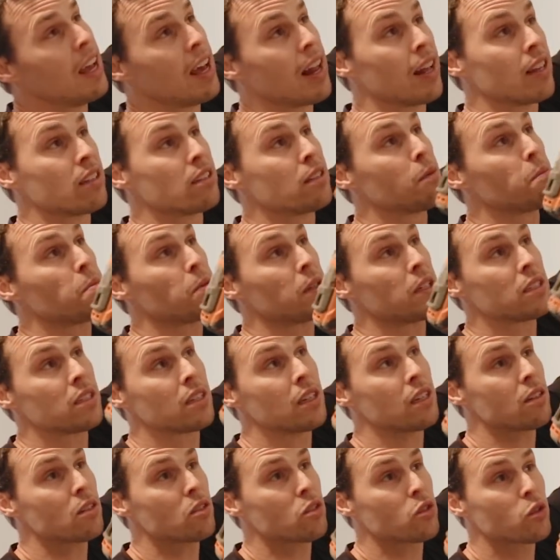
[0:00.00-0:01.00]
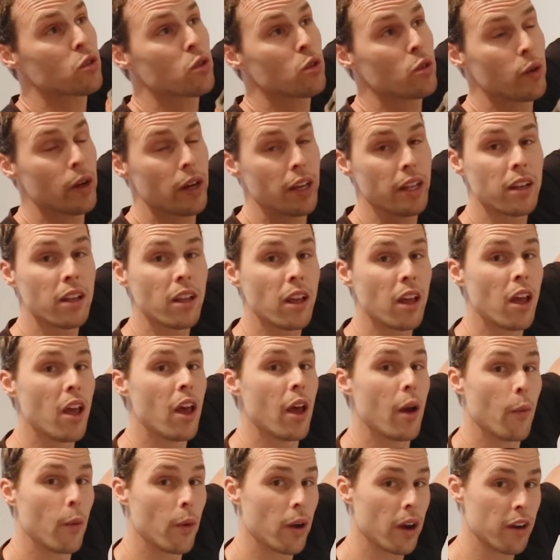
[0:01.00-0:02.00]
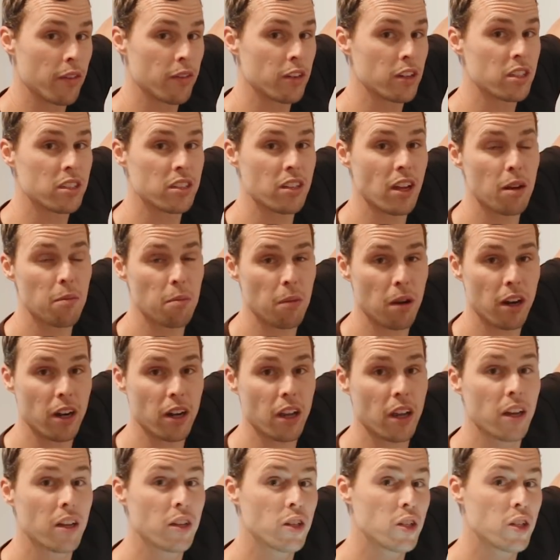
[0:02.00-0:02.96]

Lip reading: And I simply sink a screw in where every stud mark